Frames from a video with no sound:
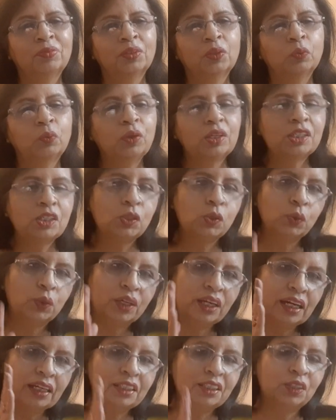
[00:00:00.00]
Once you
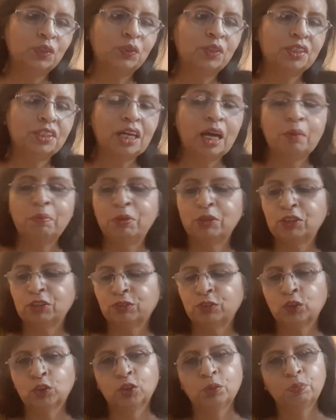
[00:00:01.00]
get into this habit
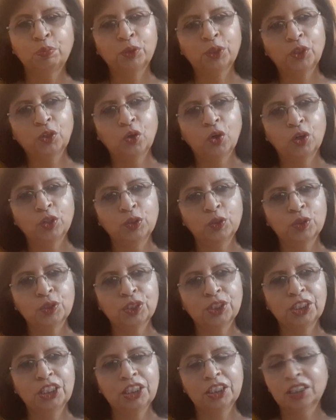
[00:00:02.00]
of putting on your
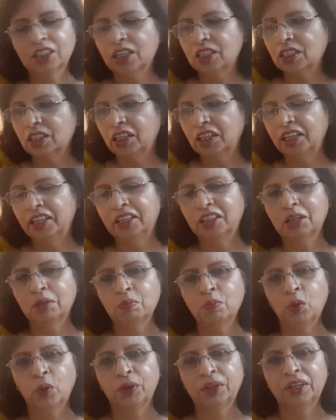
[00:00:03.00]
sneakers early in the
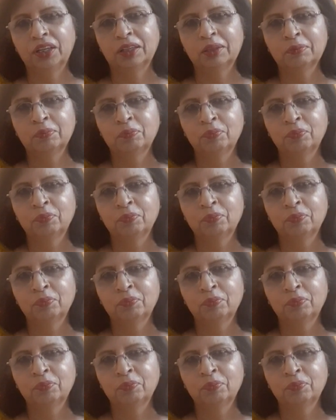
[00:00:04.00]
morning